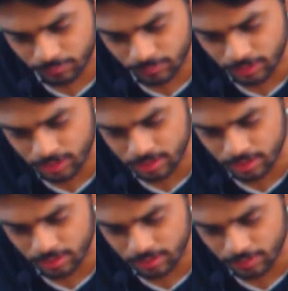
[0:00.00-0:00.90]
This
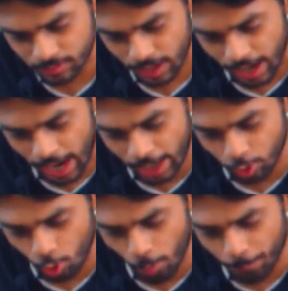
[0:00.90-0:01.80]
is, and
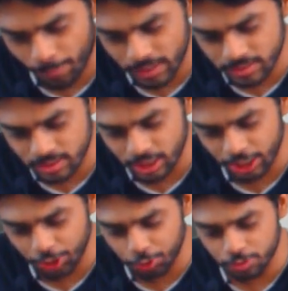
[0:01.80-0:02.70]
opens
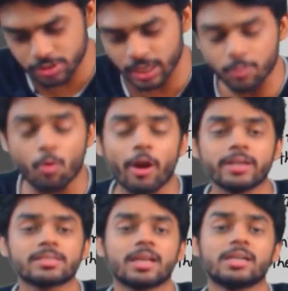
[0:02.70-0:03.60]
into
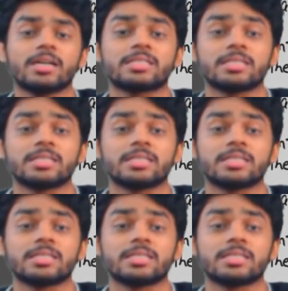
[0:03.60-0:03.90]
sigmoid sulcus.